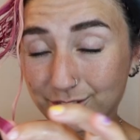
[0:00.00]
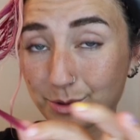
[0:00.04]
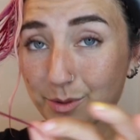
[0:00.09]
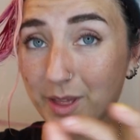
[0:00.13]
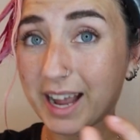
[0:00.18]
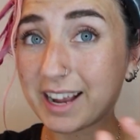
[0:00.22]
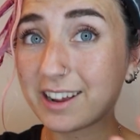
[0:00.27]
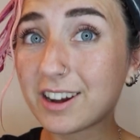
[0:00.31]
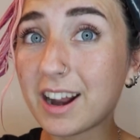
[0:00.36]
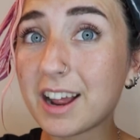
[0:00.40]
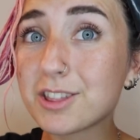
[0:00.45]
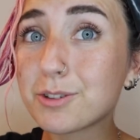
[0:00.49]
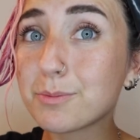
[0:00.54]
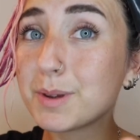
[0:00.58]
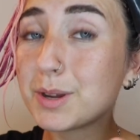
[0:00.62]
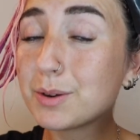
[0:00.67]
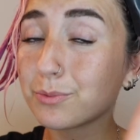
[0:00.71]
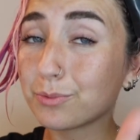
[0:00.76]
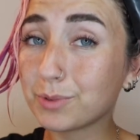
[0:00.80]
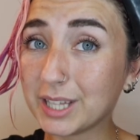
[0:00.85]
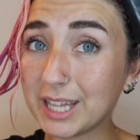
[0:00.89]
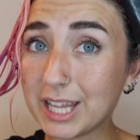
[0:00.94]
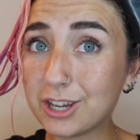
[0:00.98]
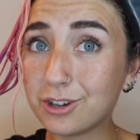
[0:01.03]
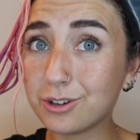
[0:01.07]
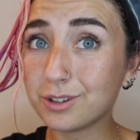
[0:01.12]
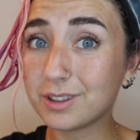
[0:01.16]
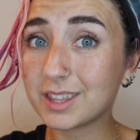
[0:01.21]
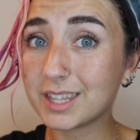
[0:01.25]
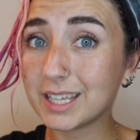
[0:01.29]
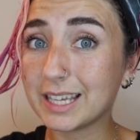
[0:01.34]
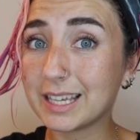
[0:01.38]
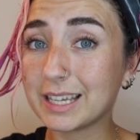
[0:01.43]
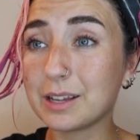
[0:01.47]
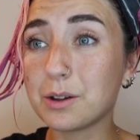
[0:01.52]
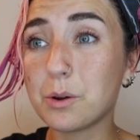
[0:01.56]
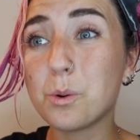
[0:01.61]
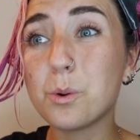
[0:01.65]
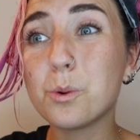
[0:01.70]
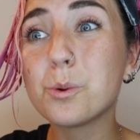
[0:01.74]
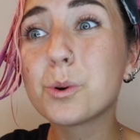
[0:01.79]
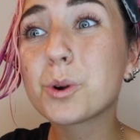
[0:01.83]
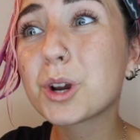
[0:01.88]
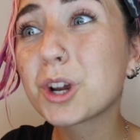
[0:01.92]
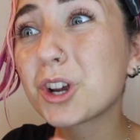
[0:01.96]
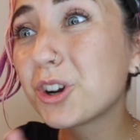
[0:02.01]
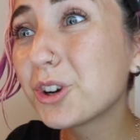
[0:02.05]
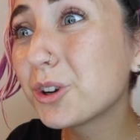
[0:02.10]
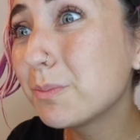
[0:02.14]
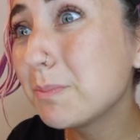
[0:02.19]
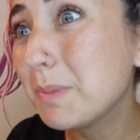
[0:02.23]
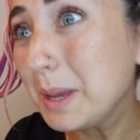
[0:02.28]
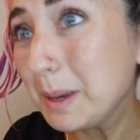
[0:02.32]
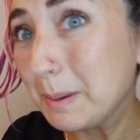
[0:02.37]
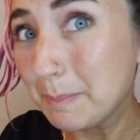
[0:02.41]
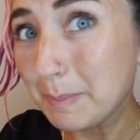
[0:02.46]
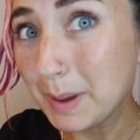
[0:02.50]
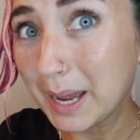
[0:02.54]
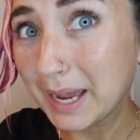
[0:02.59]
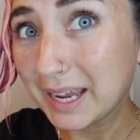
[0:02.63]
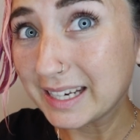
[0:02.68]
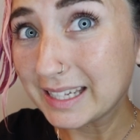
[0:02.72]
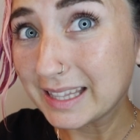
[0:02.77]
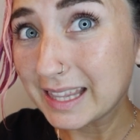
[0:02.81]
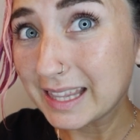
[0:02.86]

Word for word: So that could either be a really good thing or it could be a bad.